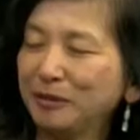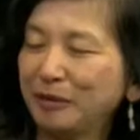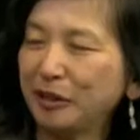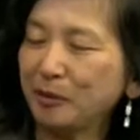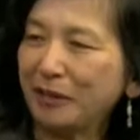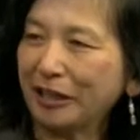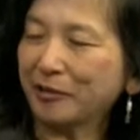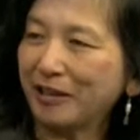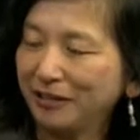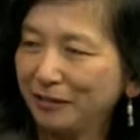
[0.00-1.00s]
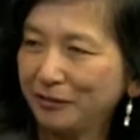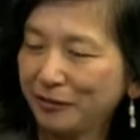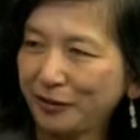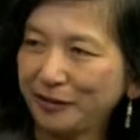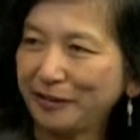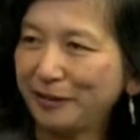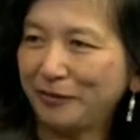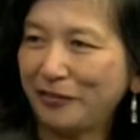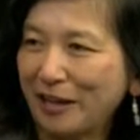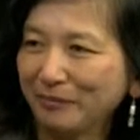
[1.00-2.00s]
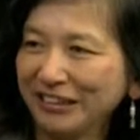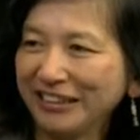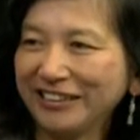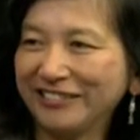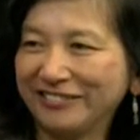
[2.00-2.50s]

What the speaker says: about your background. You've got a family.